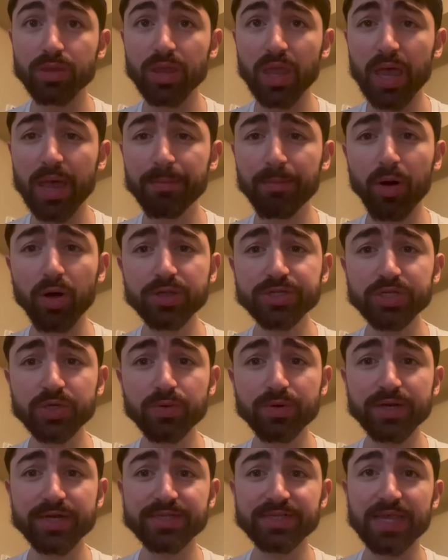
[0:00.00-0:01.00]
I'm also
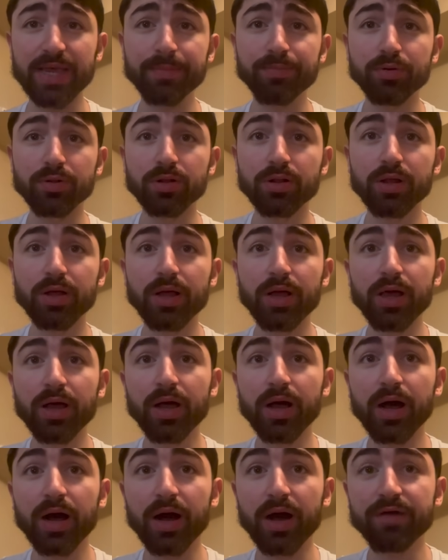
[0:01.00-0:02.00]
an example
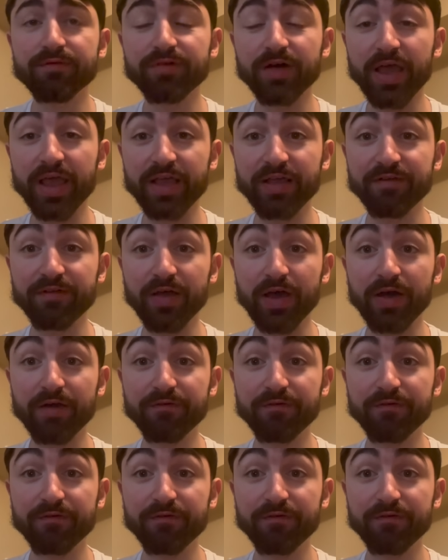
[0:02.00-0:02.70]
of a